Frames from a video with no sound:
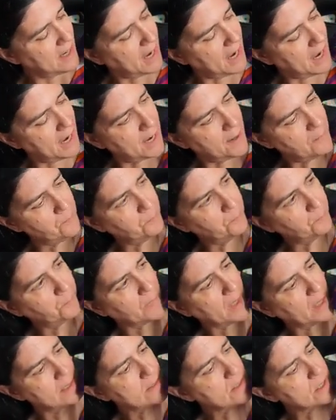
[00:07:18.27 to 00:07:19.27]

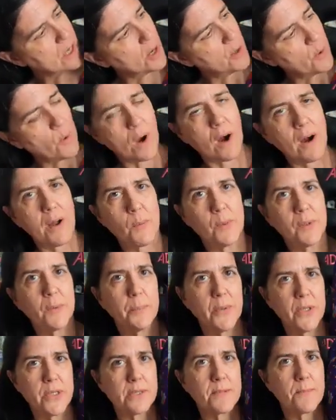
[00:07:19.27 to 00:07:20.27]
So I will
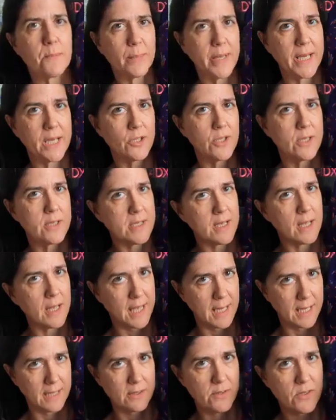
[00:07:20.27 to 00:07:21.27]
put some pictures
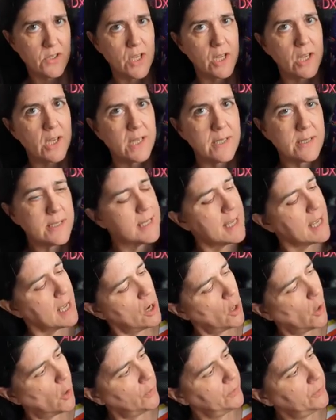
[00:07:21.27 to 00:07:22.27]
in so you can see it
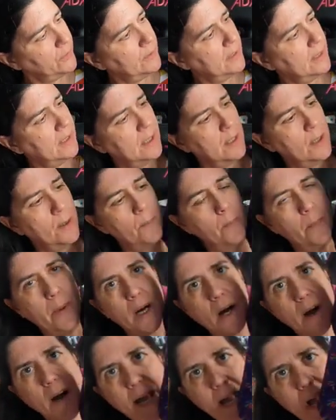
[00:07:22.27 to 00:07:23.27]
on,
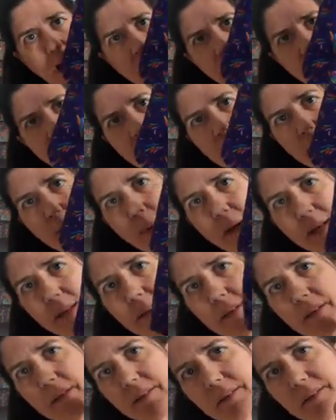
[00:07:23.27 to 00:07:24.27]
but I actually
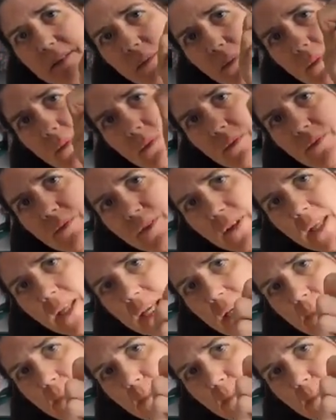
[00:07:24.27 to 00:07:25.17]
went for these